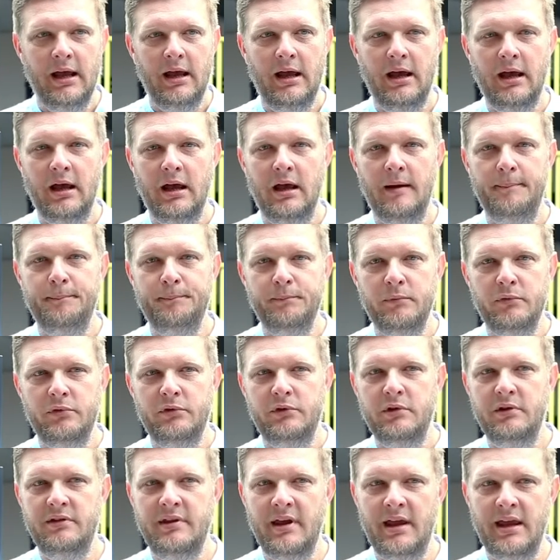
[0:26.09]

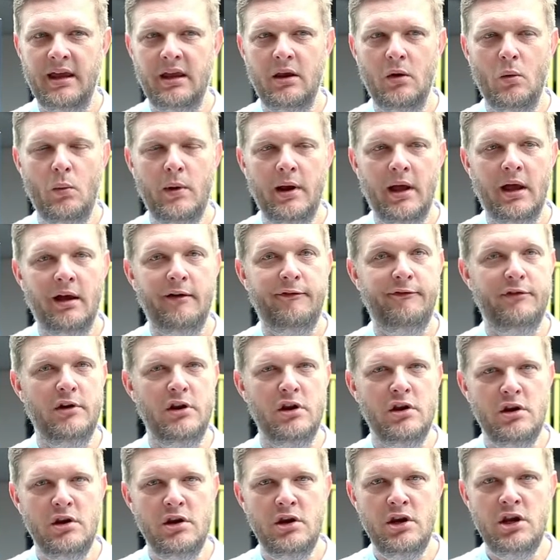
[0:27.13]
Today we have
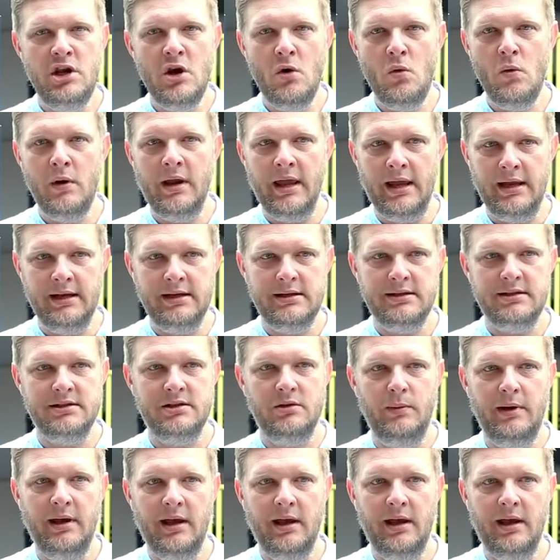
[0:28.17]
new gates.